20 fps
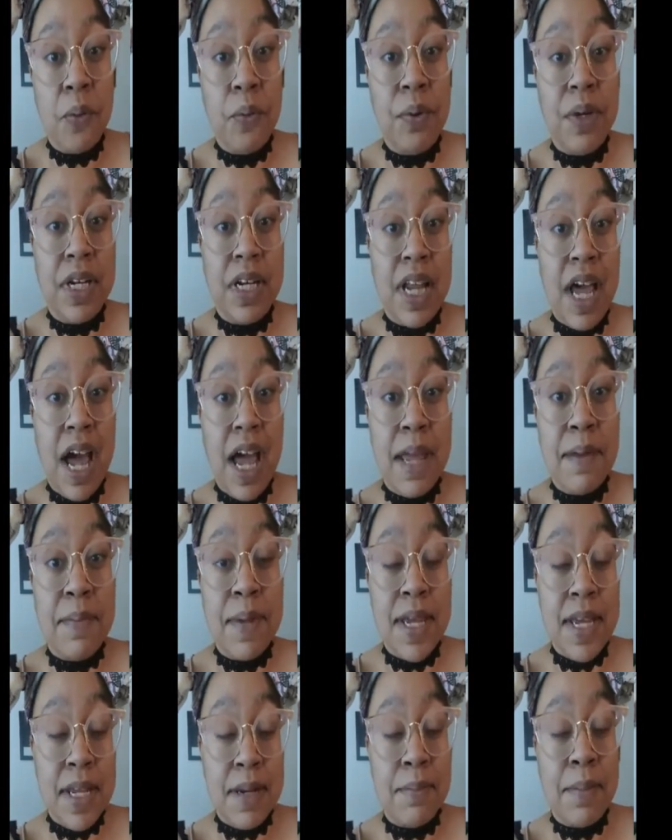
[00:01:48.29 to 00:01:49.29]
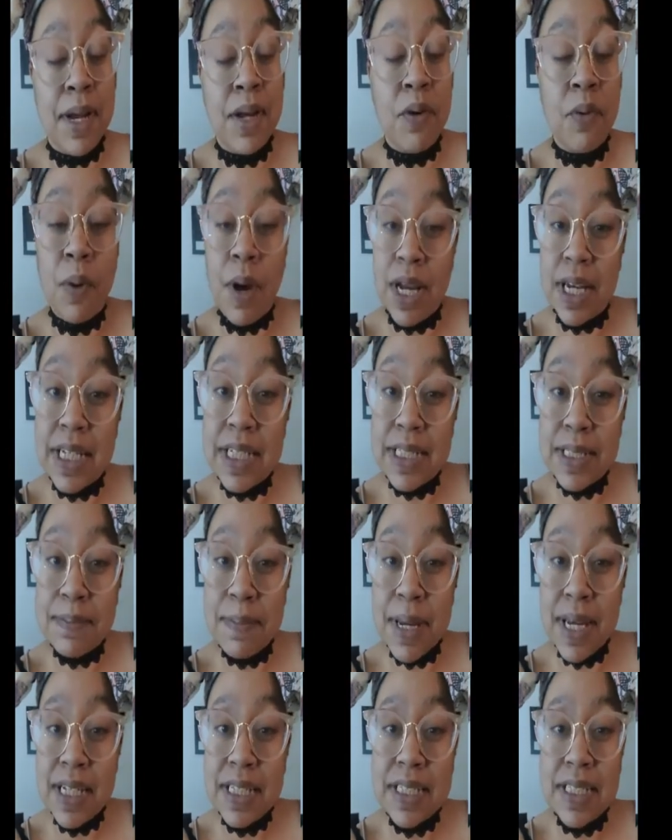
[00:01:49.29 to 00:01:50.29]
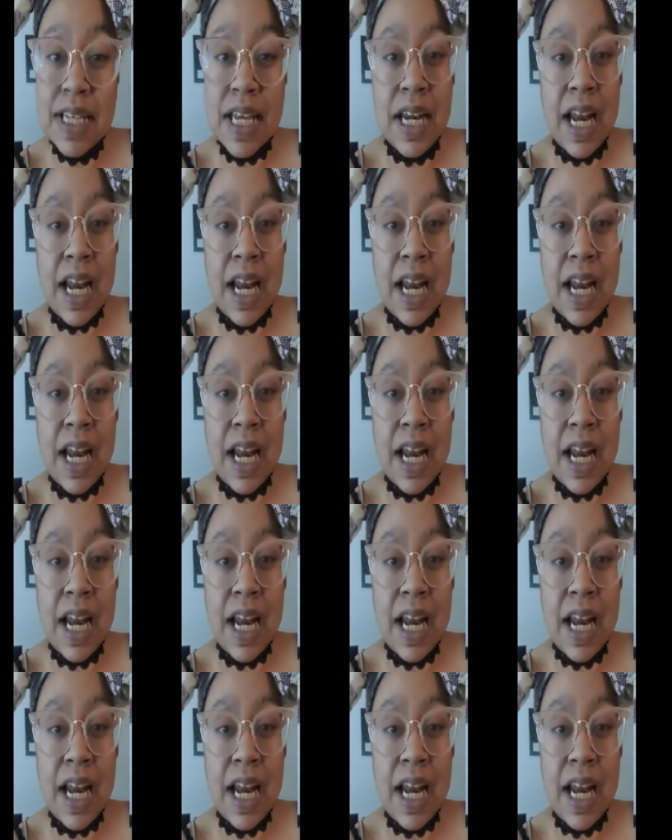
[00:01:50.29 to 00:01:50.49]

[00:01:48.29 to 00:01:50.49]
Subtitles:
when I'm in my quiet space